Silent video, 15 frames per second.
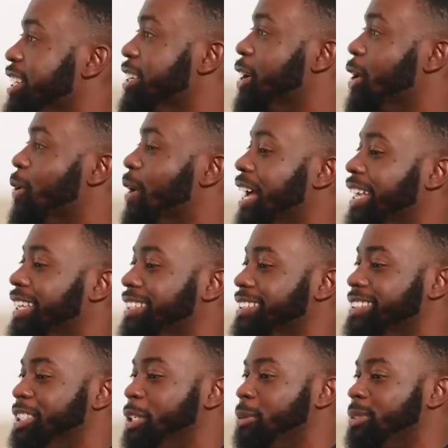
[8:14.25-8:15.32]
know, and
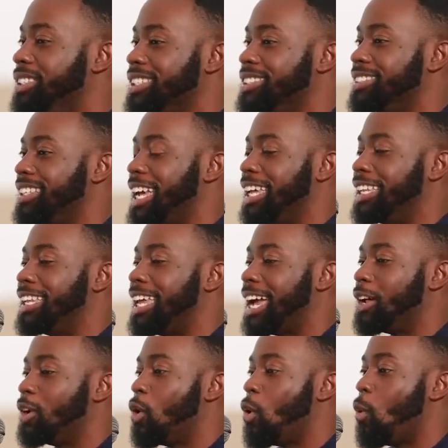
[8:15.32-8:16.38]
she was just saying
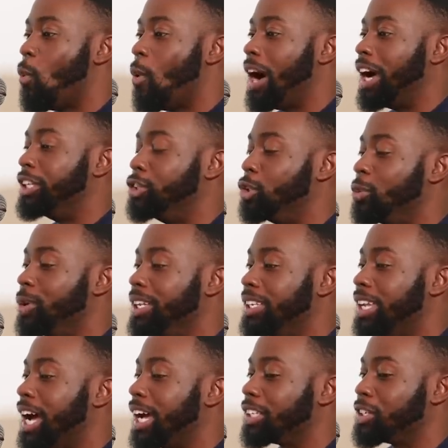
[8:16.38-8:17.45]
that why do we
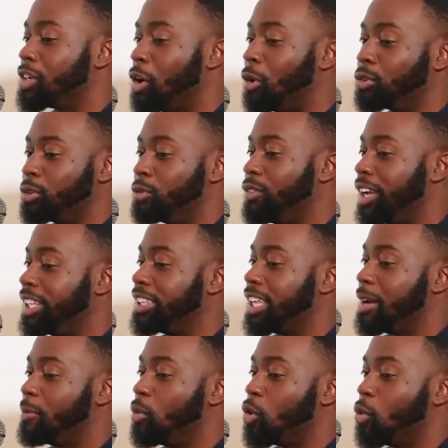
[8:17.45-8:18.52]
not cultivate
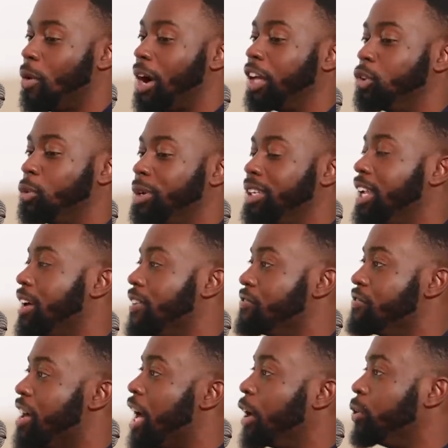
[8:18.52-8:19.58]
that more? Why do we not
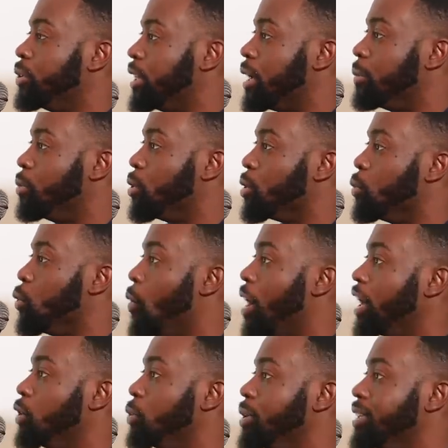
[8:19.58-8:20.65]
value that more? Why
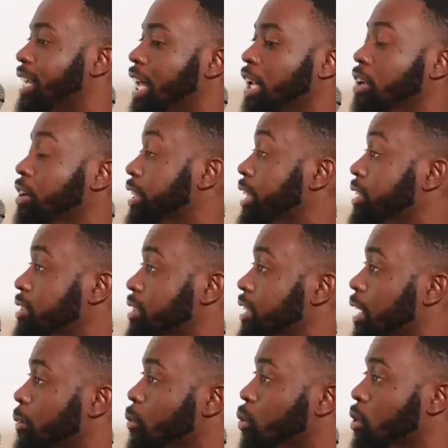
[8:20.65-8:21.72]
do we not look into
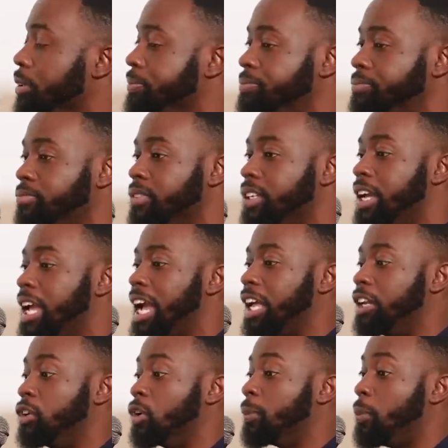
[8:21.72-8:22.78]
that more?
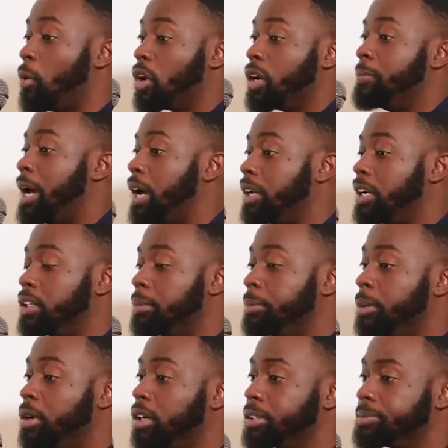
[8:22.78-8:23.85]
And your point about in the
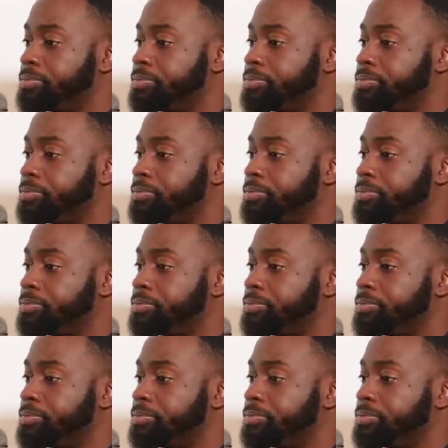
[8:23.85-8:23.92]
book